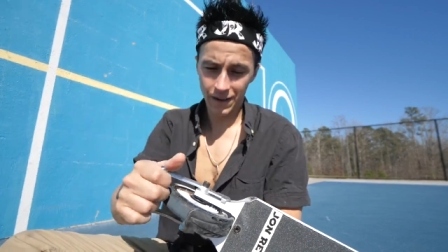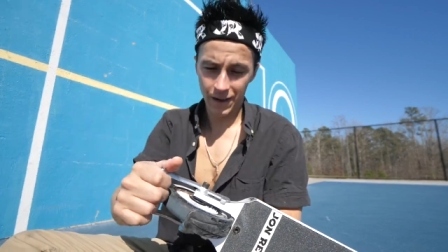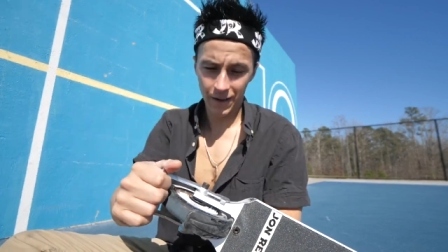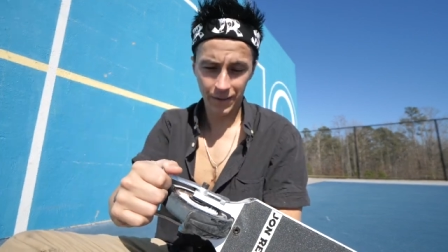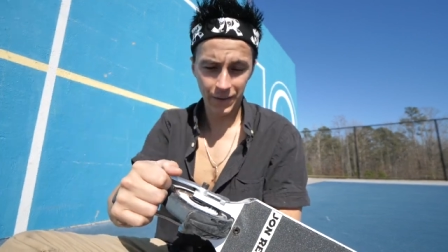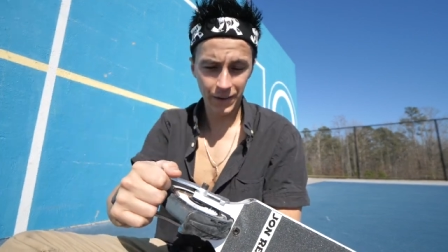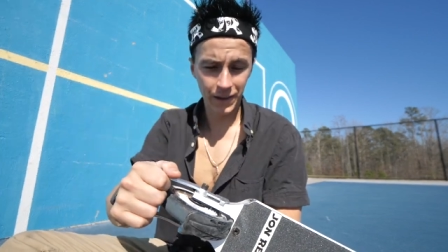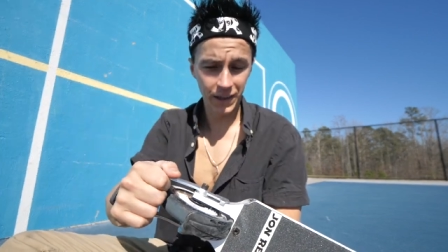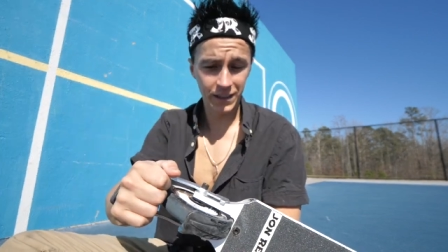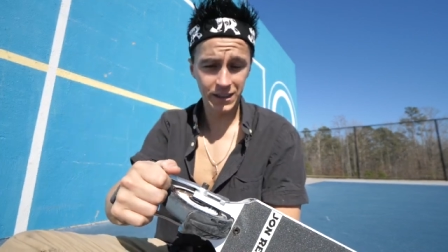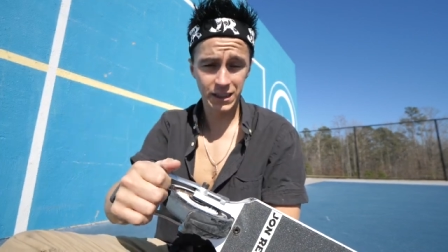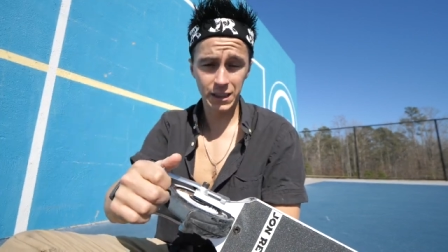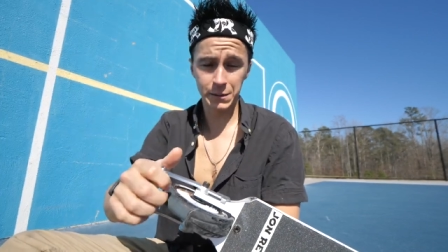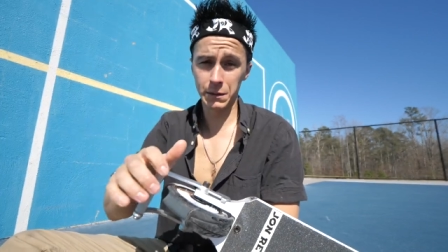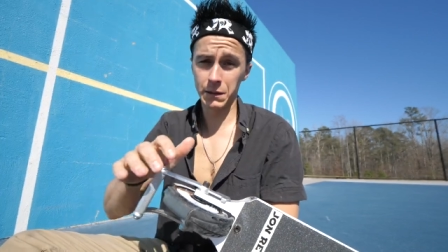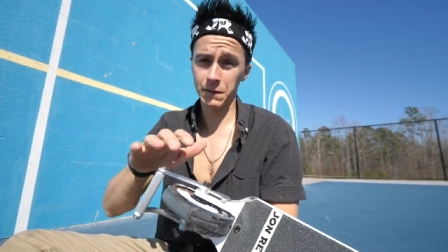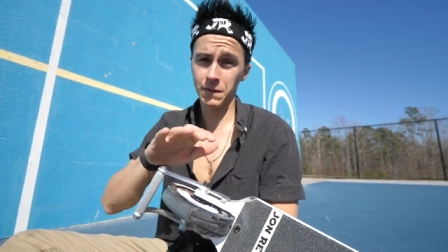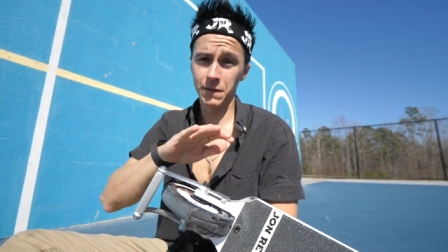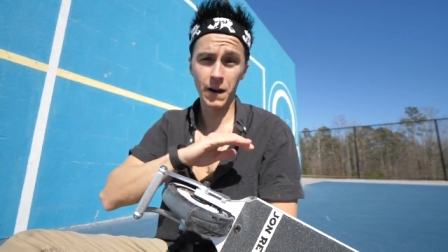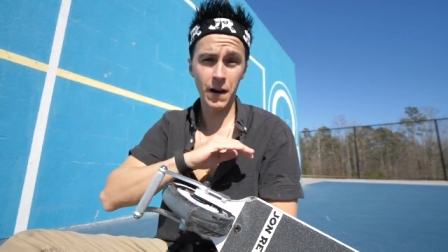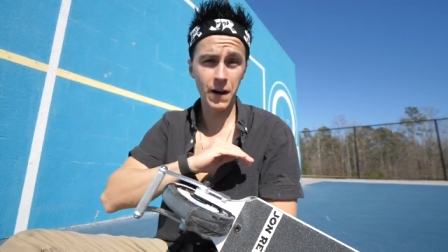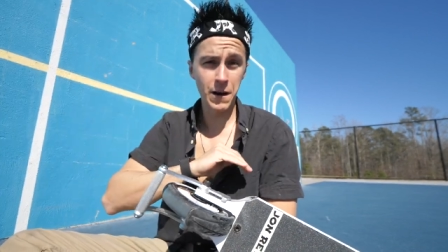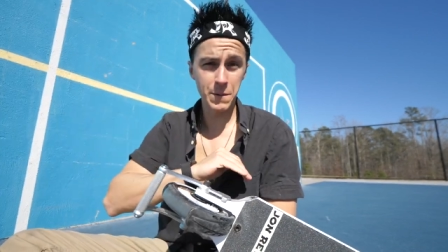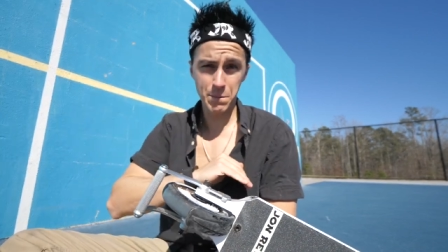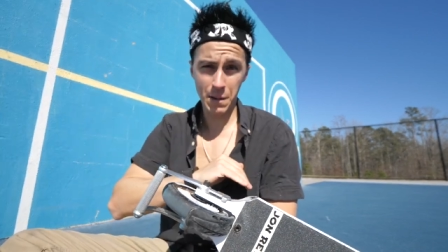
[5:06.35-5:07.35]
I feel like it's gonna be
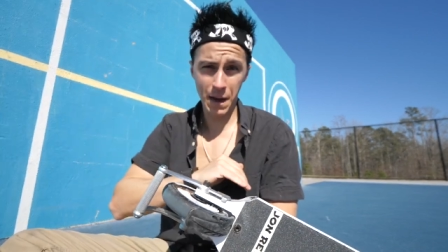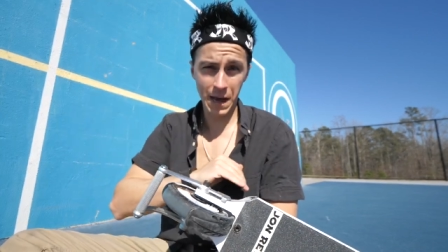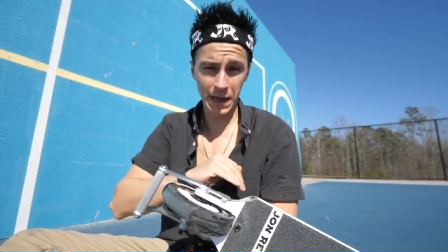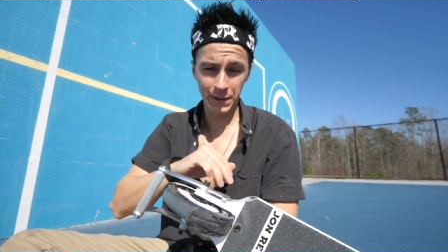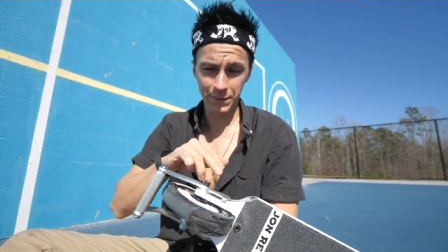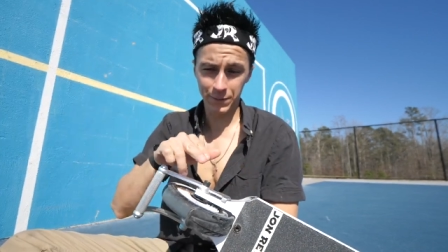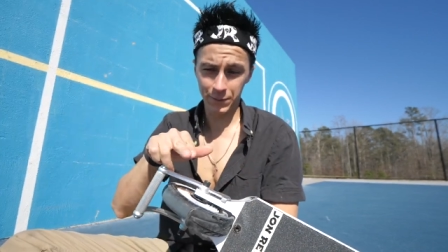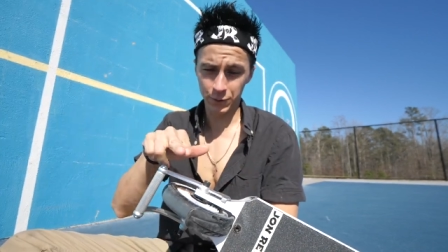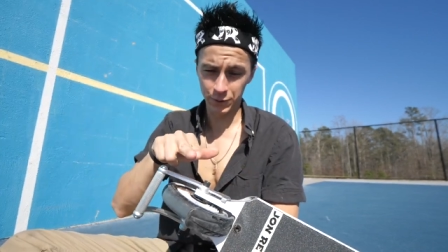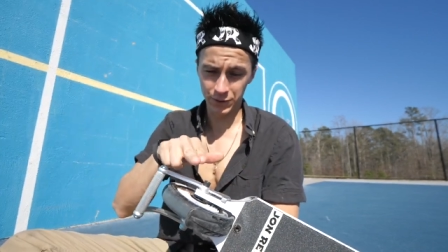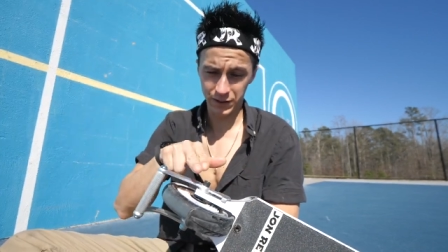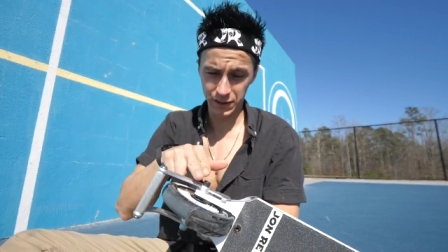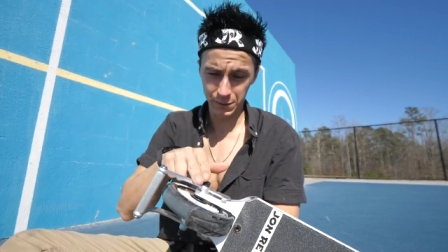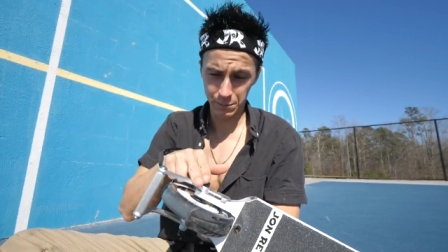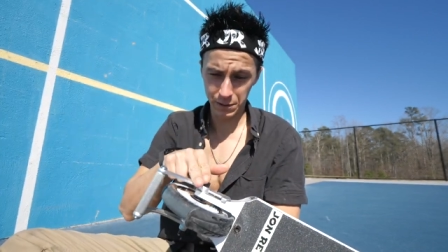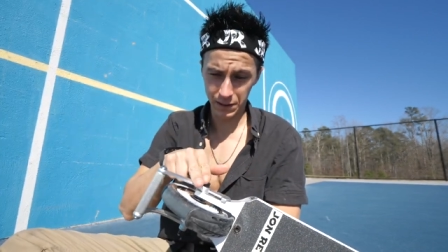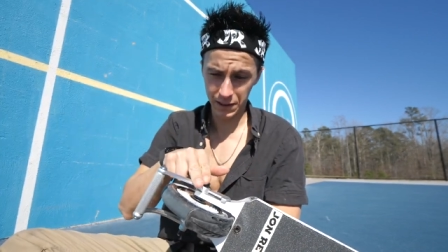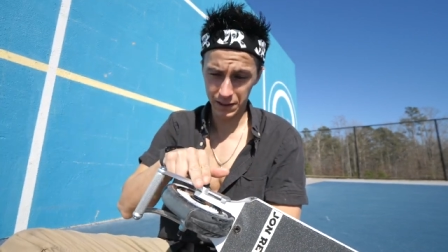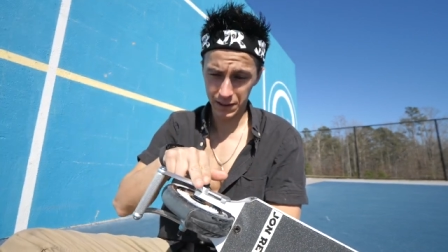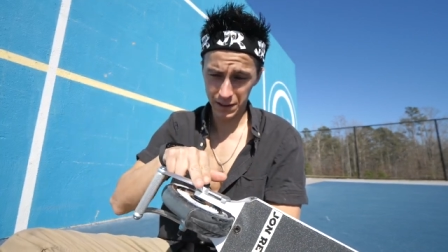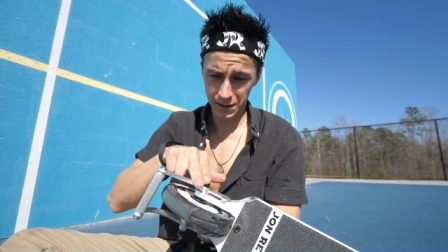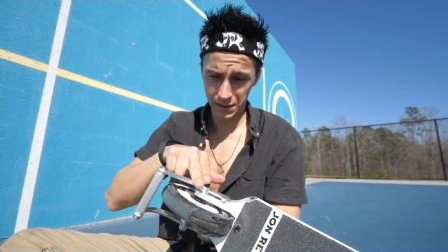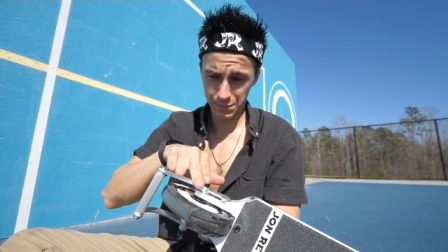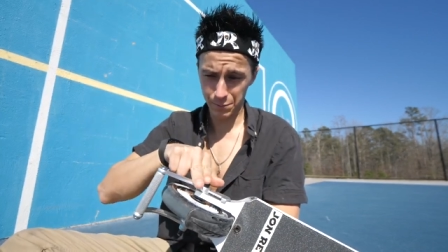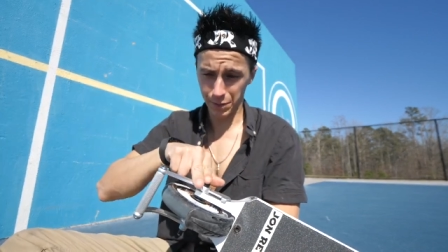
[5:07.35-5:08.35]
very painful to
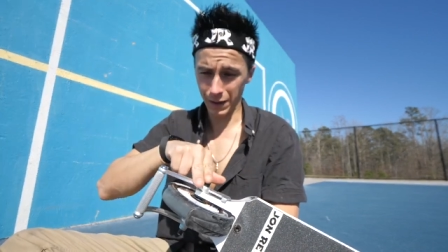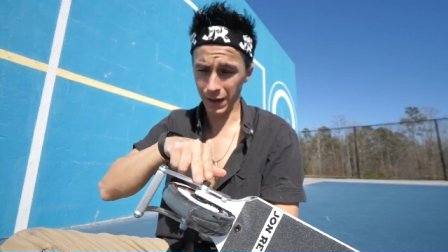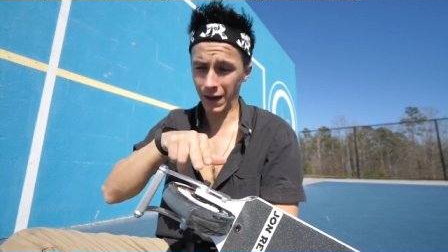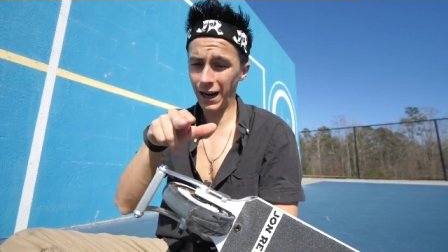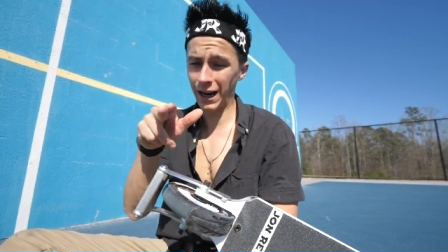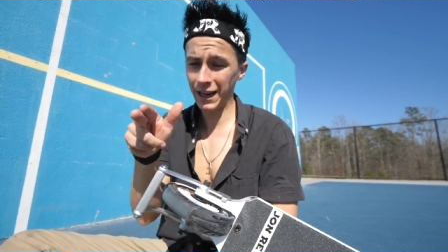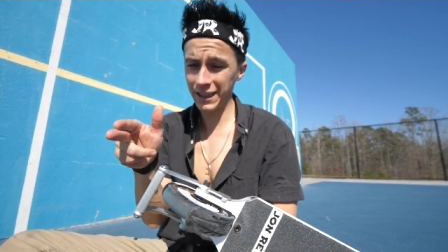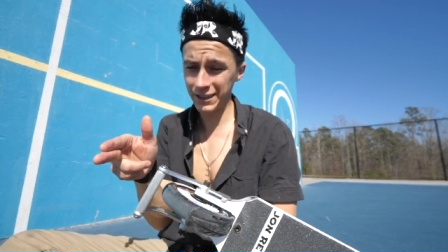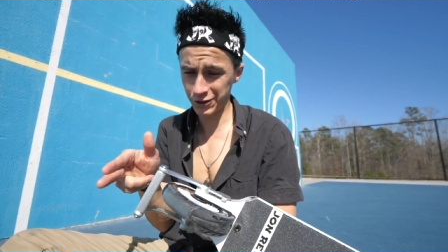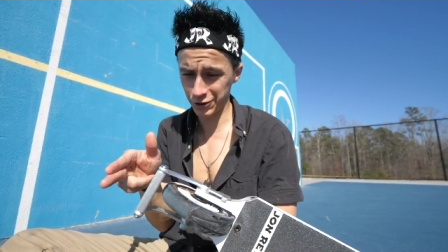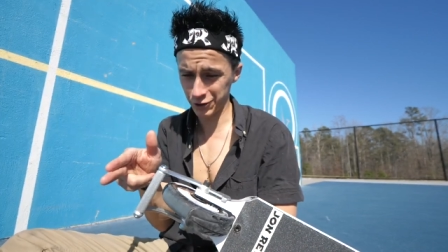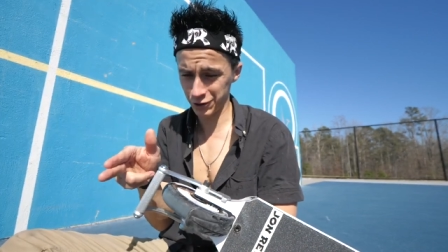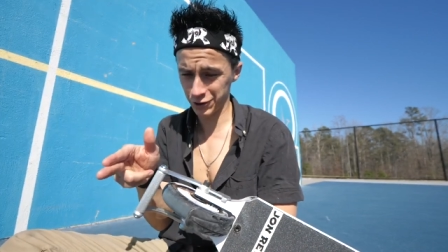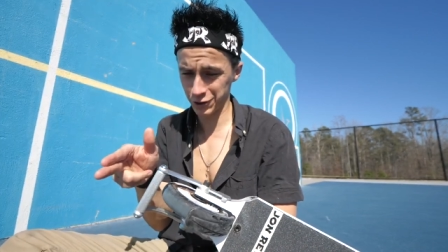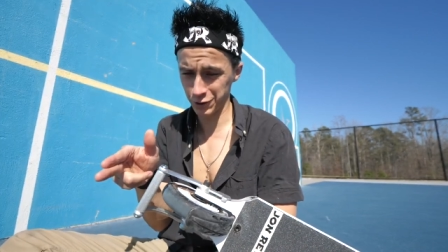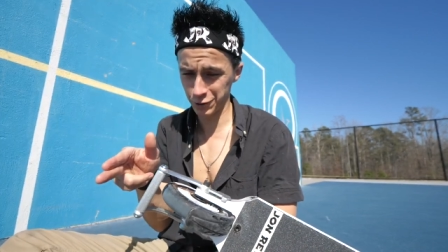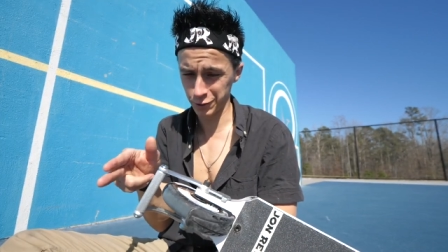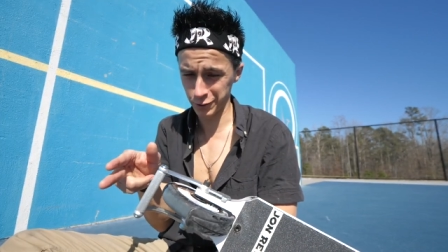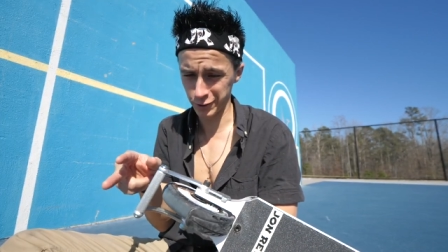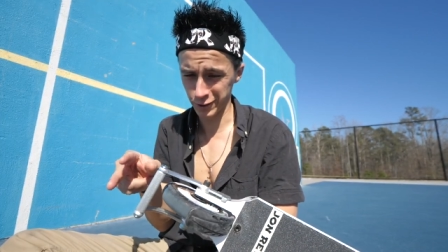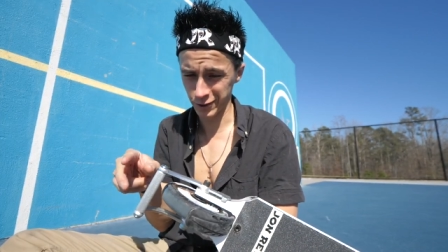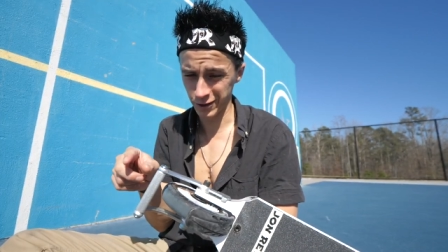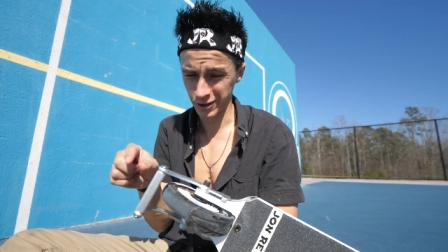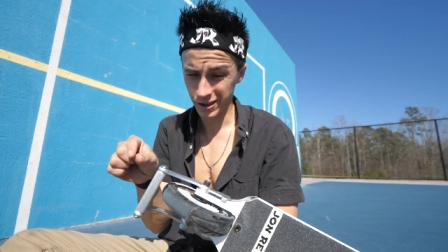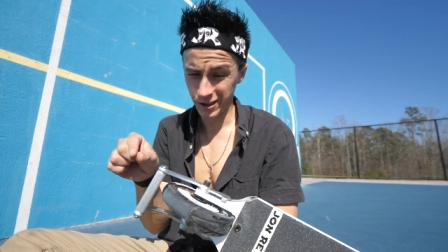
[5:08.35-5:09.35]
be behind your
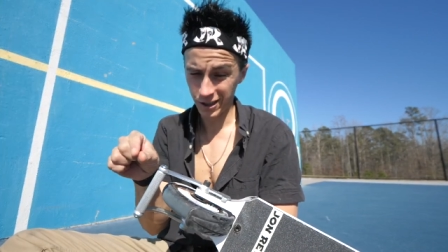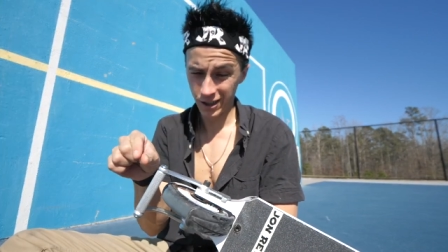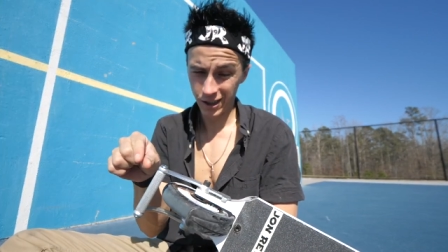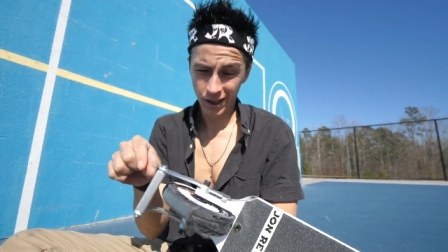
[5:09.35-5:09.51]
scooter